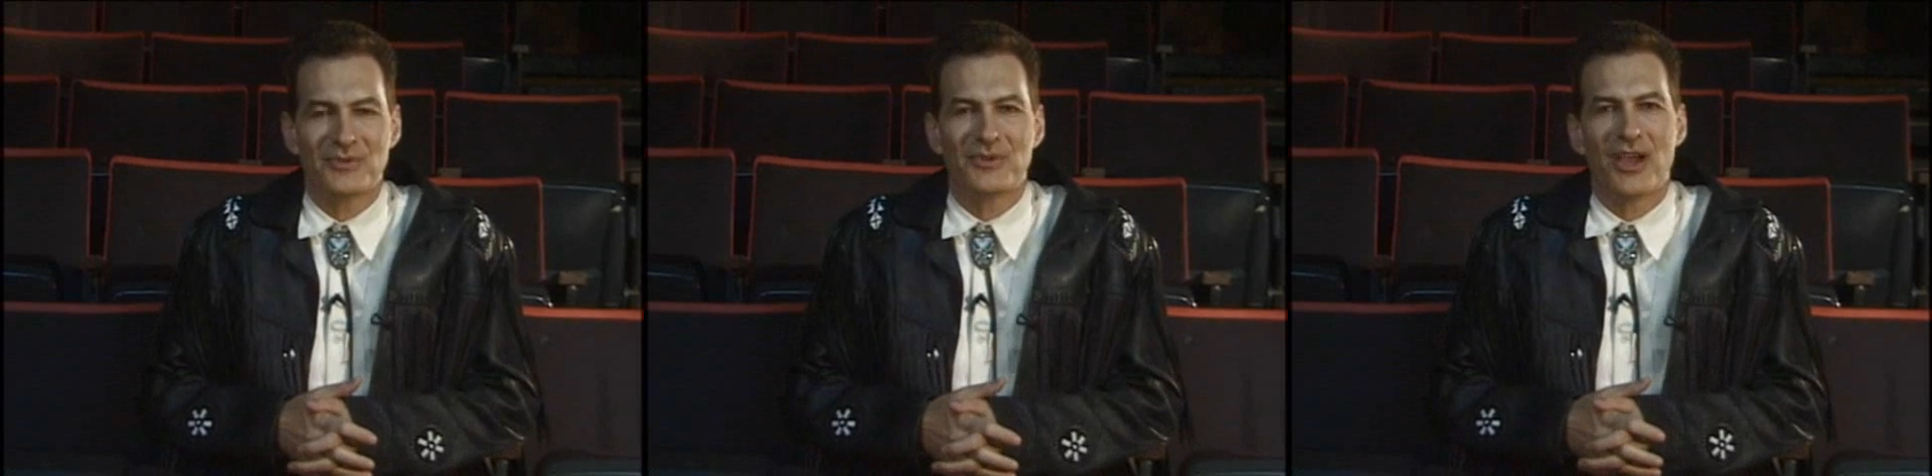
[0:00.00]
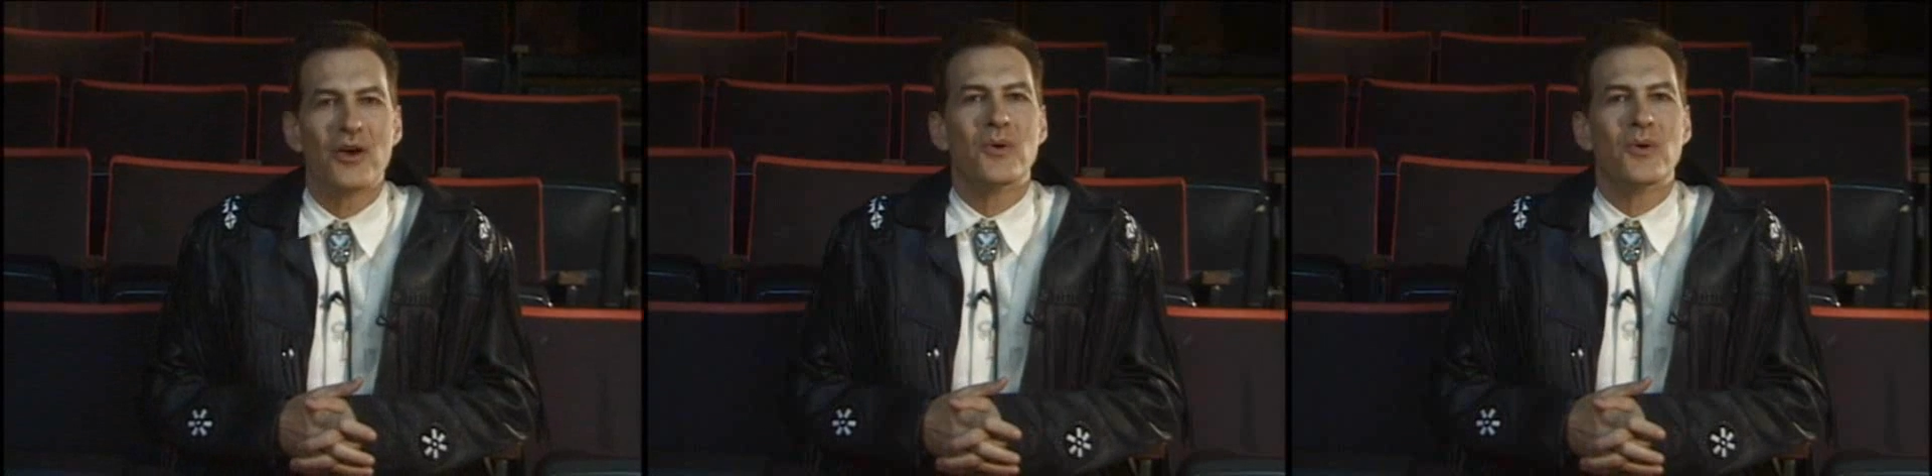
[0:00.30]
you
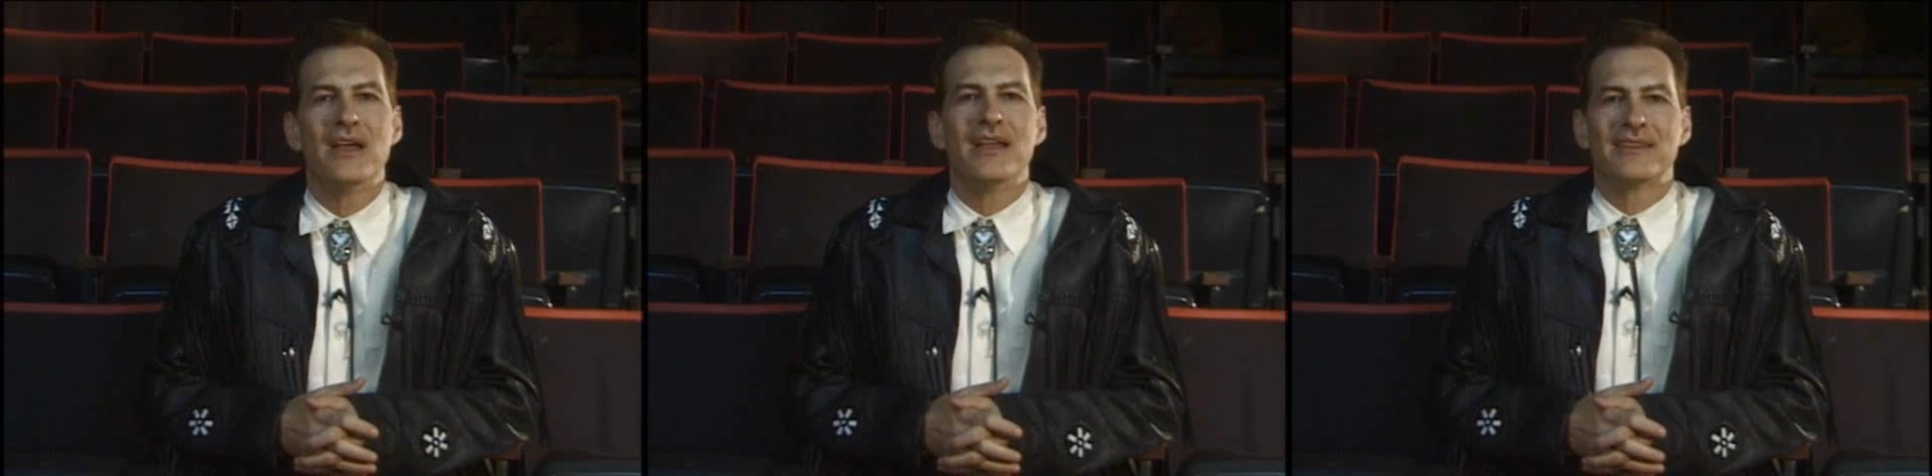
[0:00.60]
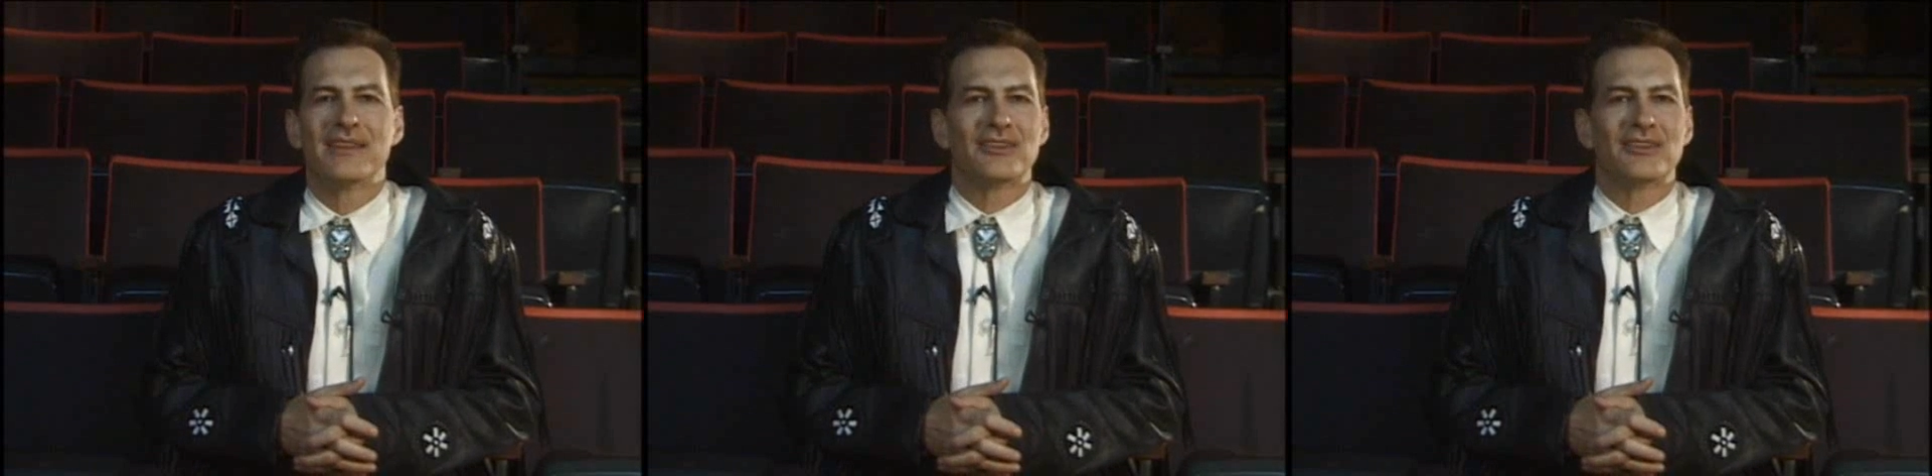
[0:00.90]
know
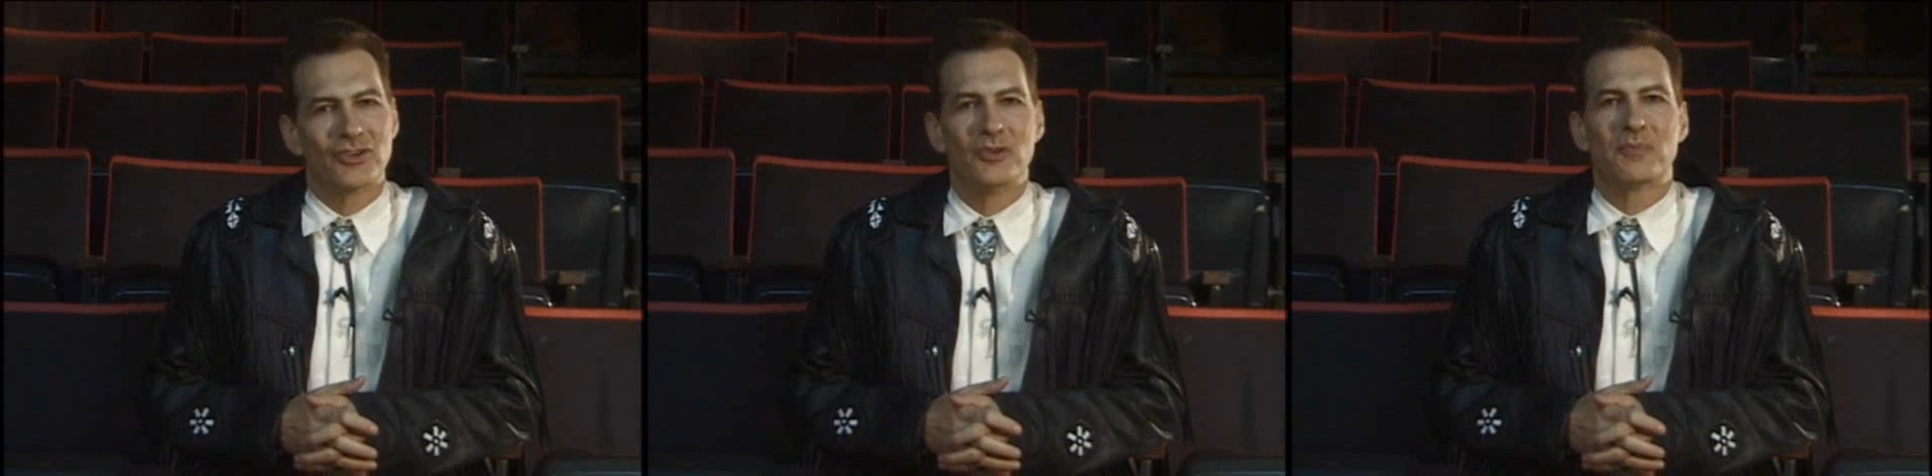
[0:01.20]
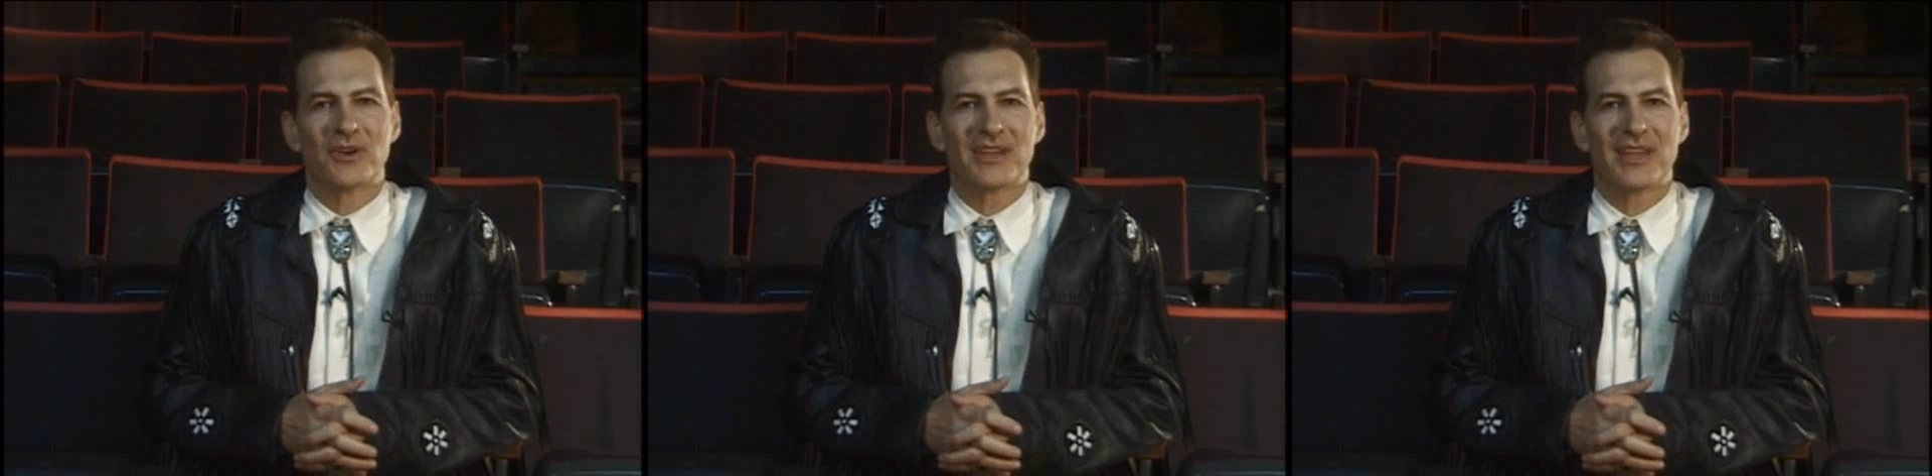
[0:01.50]
that the
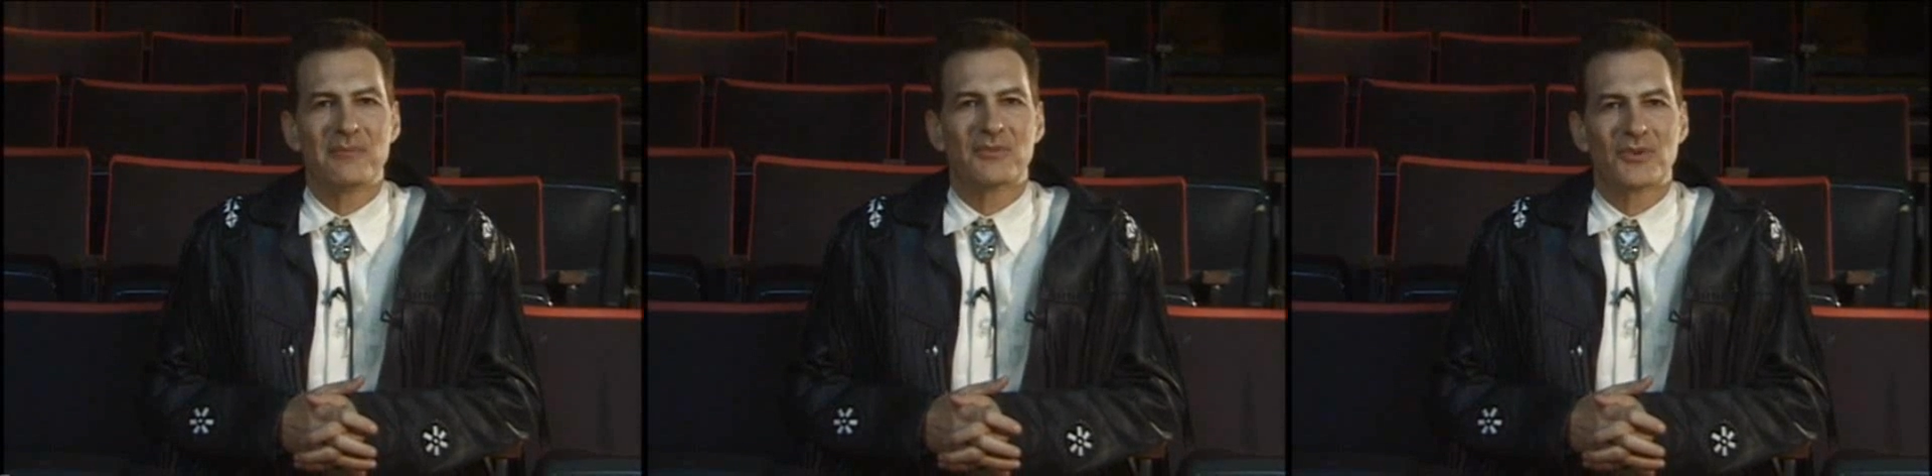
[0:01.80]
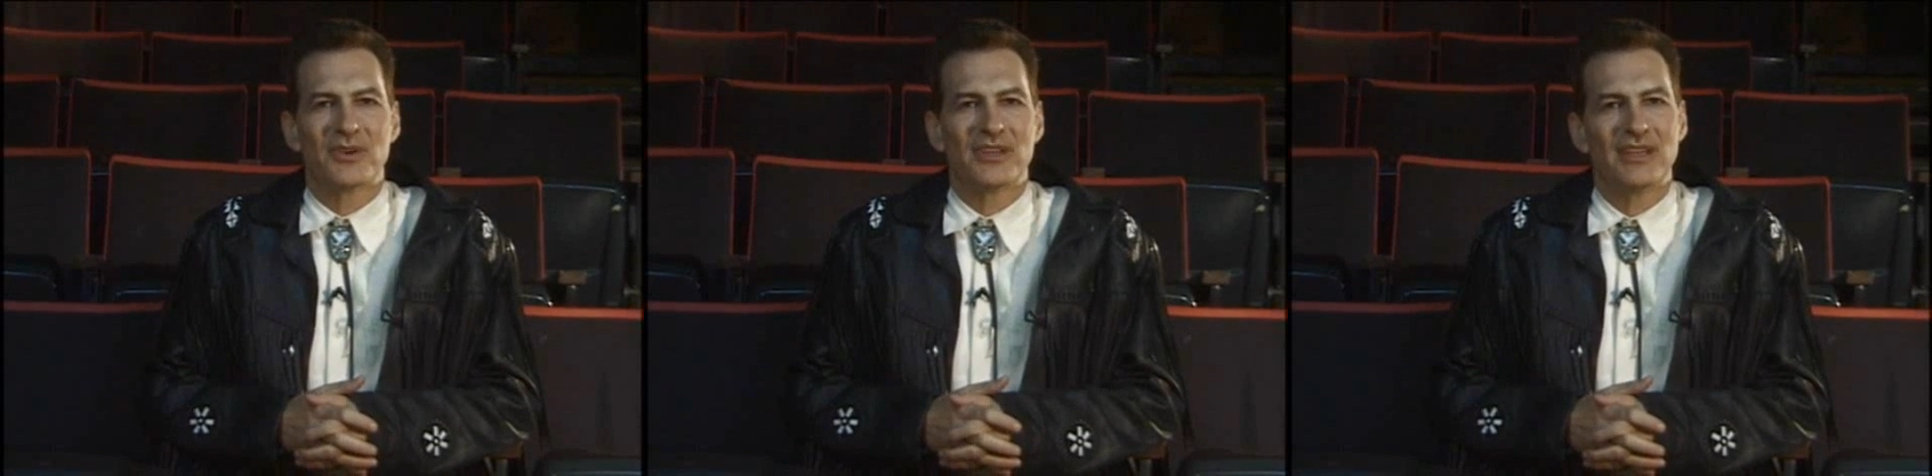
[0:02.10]
Chooper came
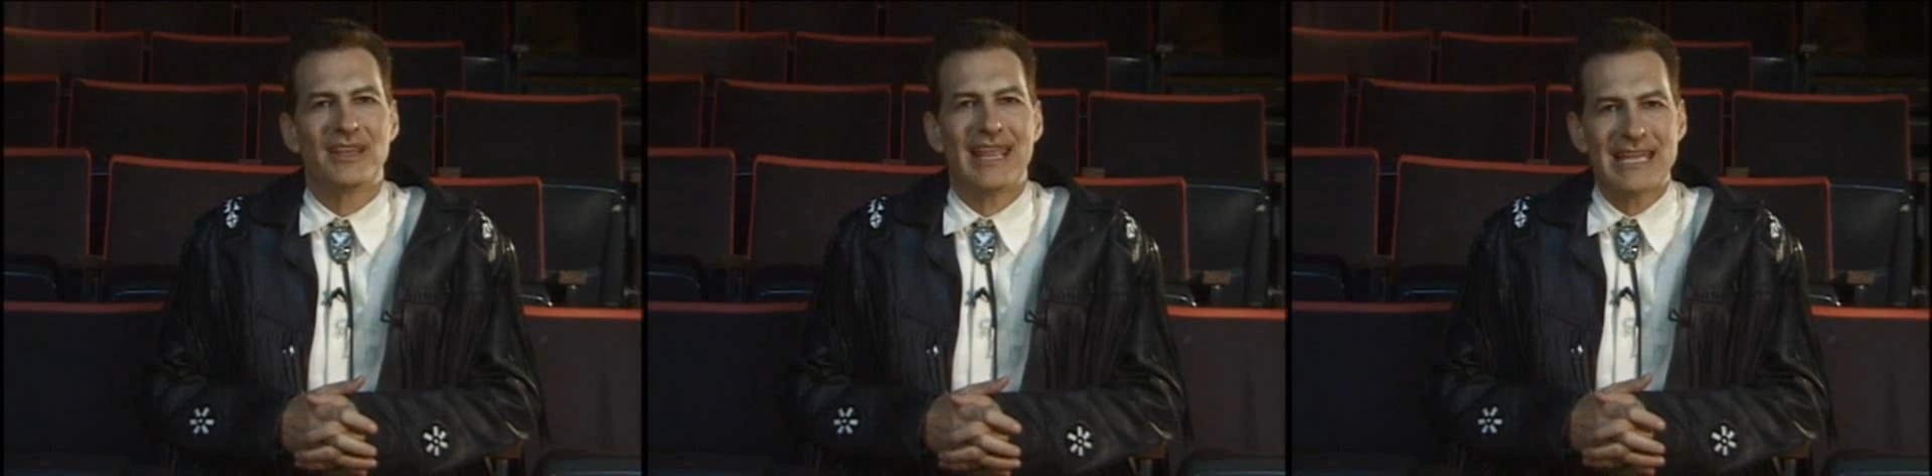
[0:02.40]
toward the